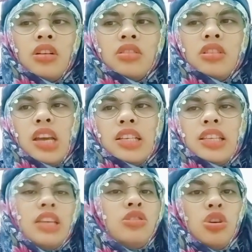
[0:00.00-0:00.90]
Just
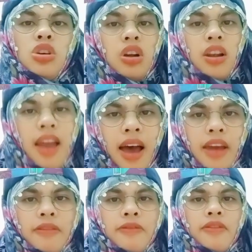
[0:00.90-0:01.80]
enjoy your
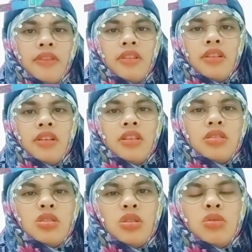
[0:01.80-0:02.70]
life.
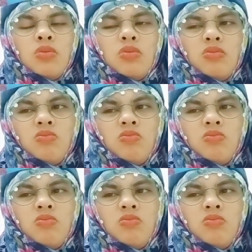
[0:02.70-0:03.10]
So